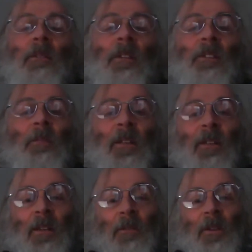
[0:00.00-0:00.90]
some
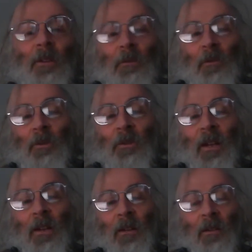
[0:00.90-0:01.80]
detail in videos for those who
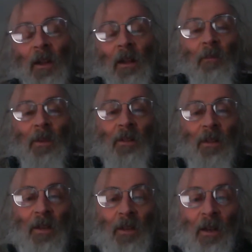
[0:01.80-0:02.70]
like it, but
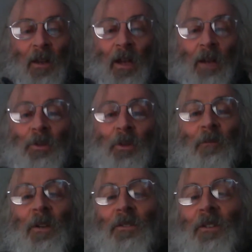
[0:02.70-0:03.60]
the short
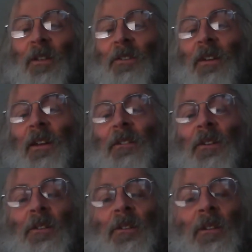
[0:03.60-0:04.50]
version is
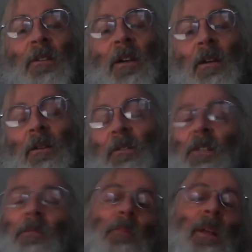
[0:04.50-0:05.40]
just that
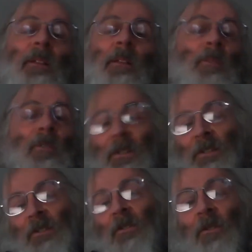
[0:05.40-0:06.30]
this planet Nibiru is
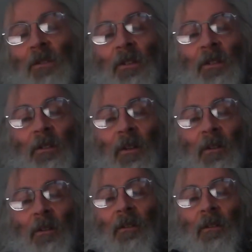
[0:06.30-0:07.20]
just nonsense.
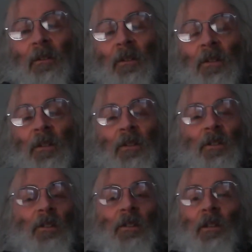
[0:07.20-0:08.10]

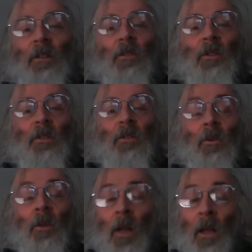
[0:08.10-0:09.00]
There's nothing to it at
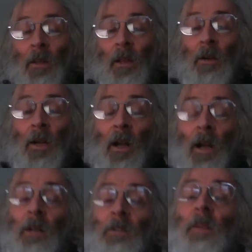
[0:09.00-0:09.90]
all. Now,
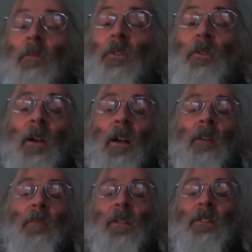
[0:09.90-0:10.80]
some of you
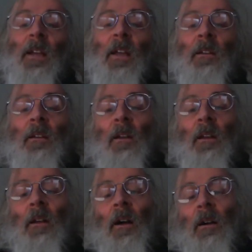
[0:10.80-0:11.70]
have been saying,
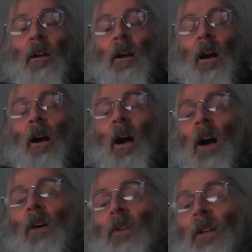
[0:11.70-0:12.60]

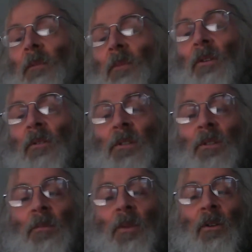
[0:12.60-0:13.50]
how can it be
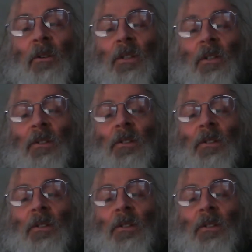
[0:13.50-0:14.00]
nonsense, because it